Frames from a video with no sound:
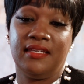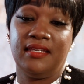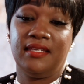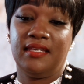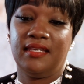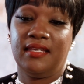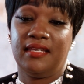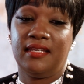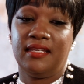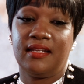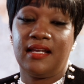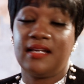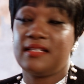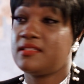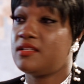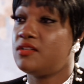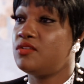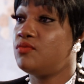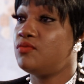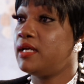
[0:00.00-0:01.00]
and I
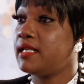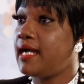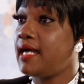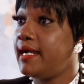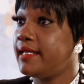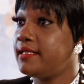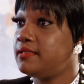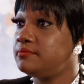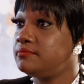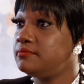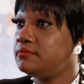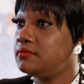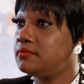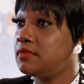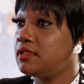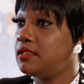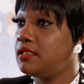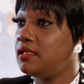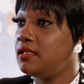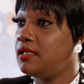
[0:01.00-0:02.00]
sold one item.
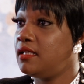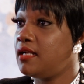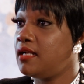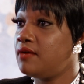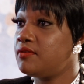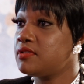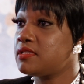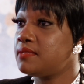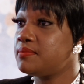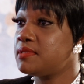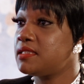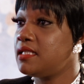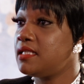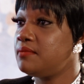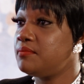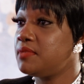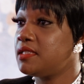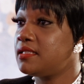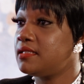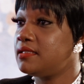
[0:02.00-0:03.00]
And I was
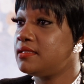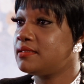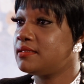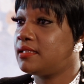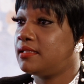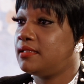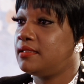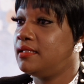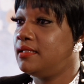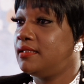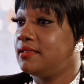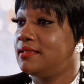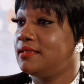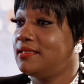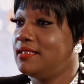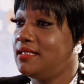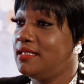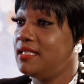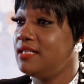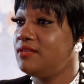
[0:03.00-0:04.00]
upset because
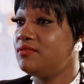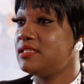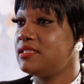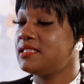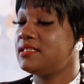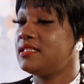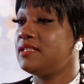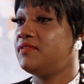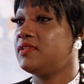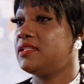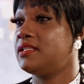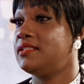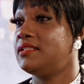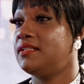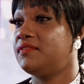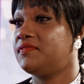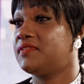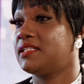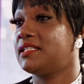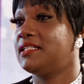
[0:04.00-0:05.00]
it wasn't even
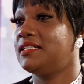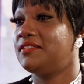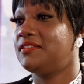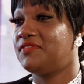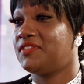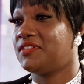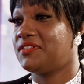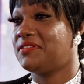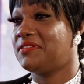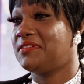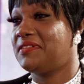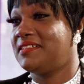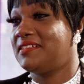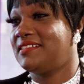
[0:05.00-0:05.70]
enough to cover